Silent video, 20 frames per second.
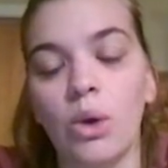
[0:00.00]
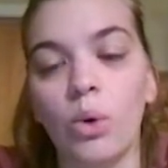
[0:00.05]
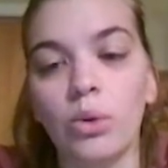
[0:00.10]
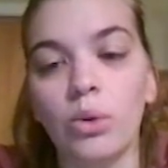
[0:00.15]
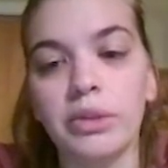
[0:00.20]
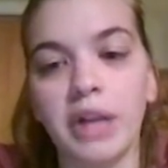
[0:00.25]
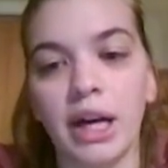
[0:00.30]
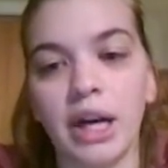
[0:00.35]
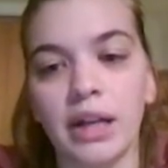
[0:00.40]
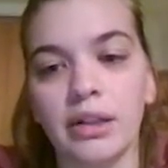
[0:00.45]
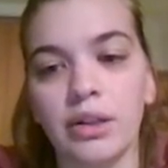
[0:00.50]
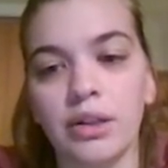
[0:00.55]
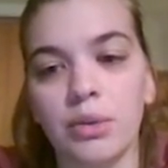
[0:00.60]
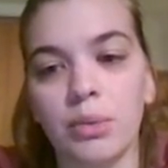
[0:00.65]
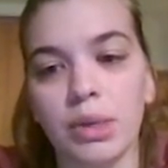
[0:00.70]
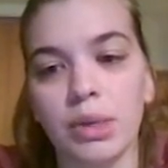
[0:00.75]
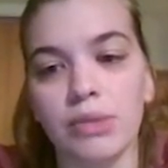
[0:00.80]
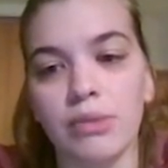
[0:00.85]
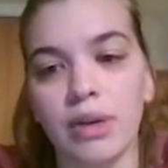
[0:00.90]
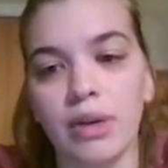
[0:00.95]
old Kylo
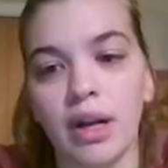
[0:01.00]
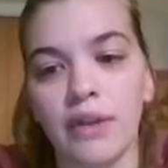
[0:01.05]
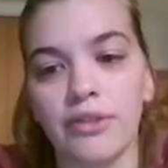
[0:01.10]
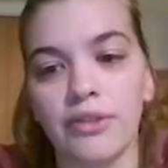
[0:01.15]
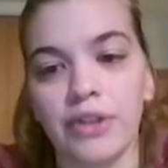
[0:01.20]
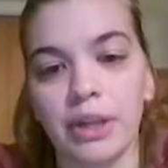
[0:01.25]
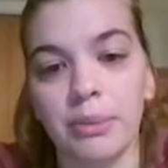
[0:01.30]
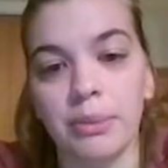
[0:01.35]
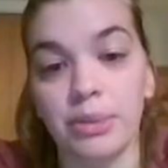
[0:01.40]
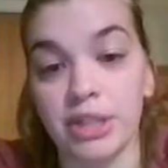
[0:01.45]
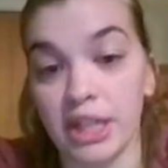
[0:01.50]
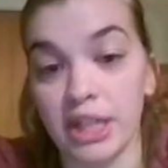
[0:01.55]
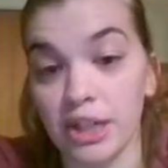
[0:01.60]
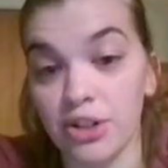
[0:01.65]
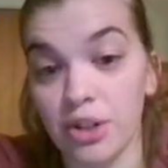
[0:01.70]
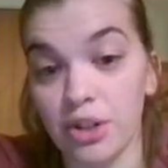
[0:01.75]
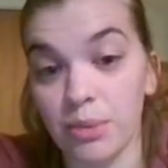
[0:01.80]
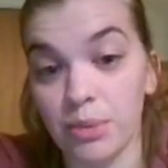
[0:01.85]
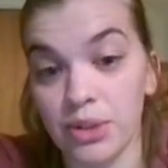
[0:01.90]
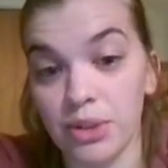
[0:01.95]
was recovering
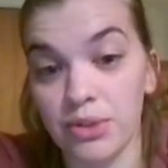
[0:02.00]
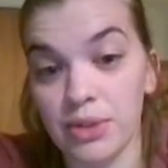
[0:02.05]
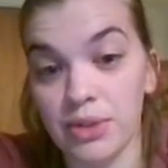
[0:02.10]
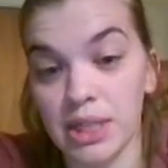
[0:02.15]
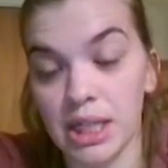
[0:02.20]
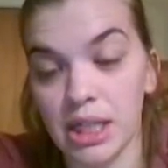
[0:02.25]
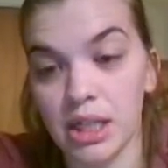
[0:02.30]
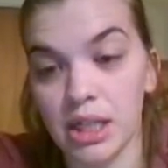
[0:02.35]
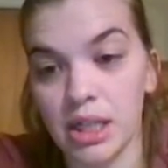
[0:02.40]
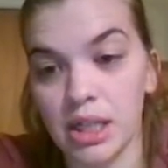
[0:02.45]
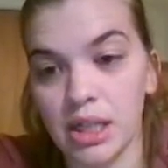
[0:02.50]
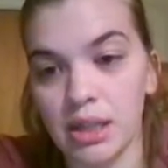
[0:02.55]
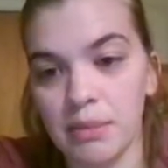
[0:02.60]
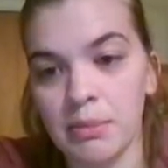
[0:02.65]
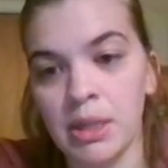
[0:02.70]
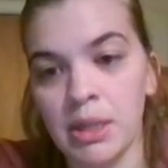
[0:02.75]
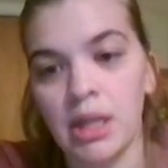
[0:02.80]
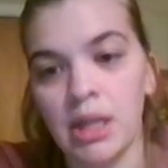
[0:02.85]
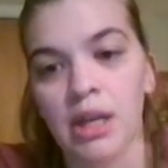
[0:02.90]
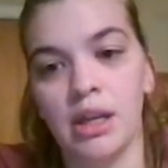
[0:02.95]
protection when you Zeta'd
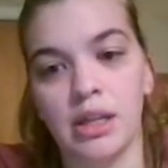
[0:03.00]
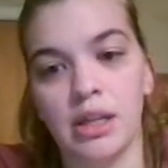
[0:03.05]
him.